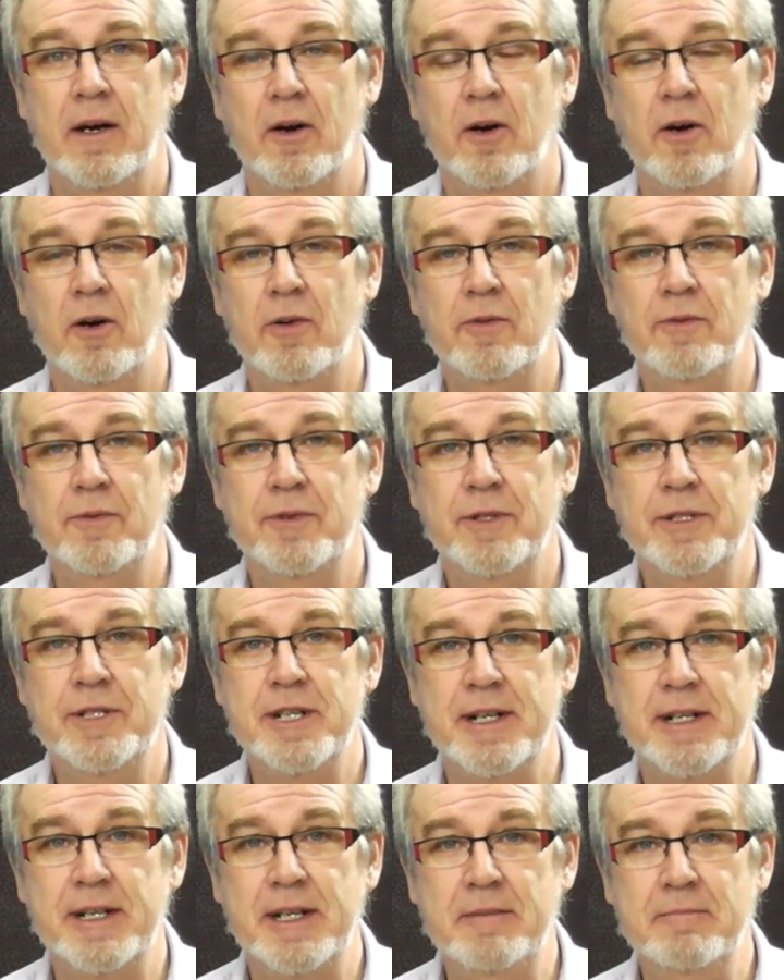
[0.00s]
on the
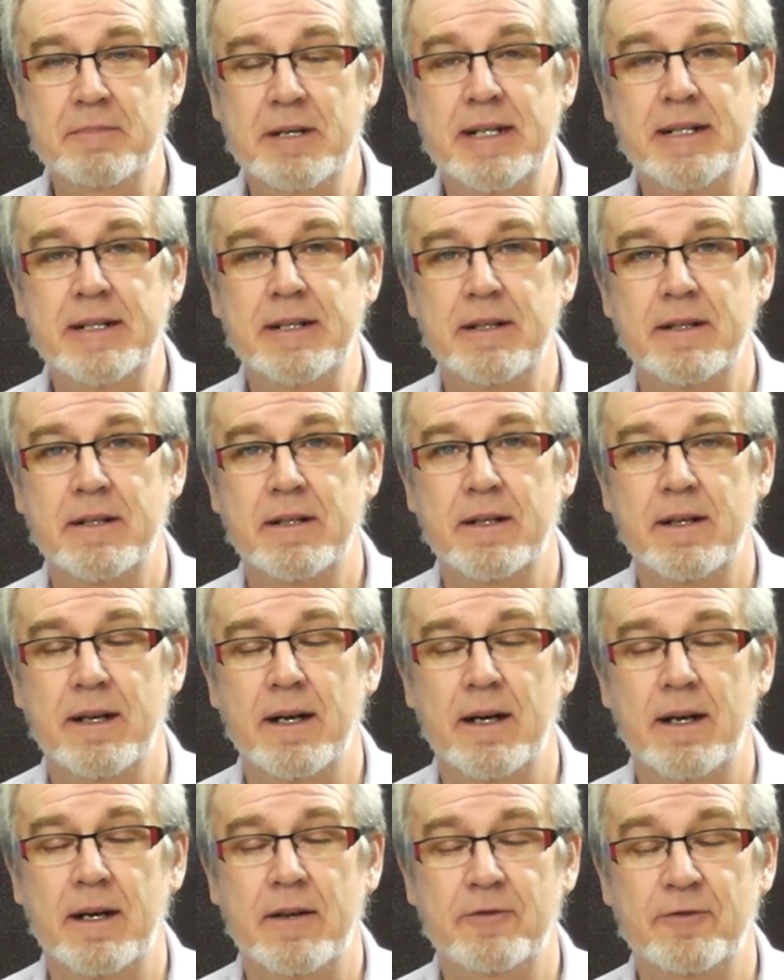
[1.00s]
Janty Mid
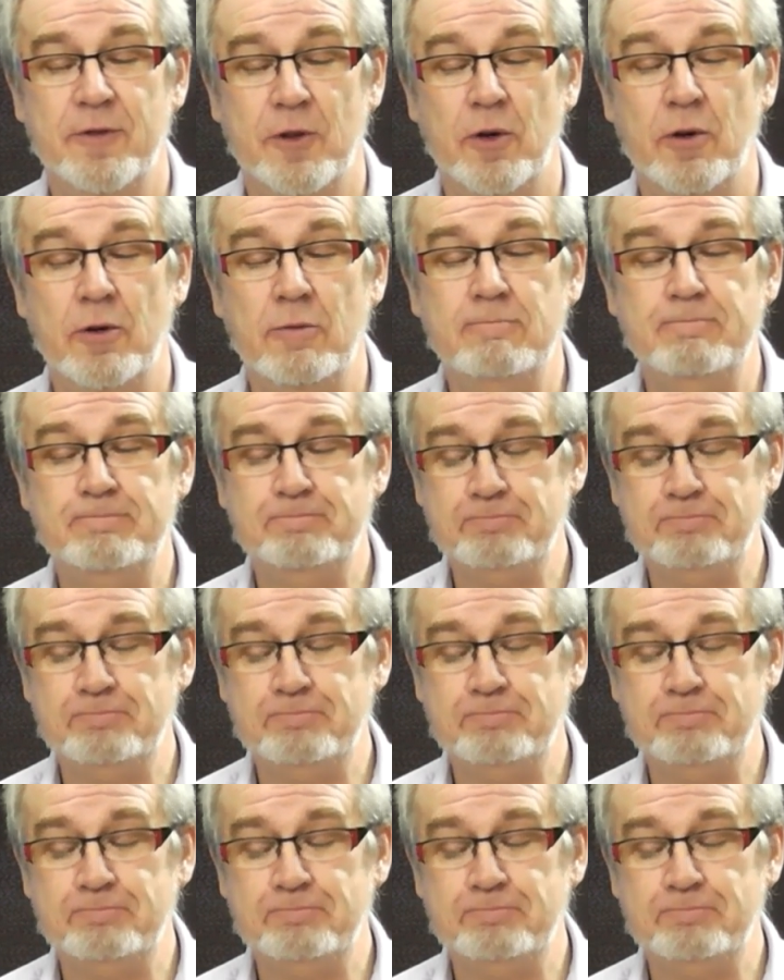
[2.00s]
uh, forum,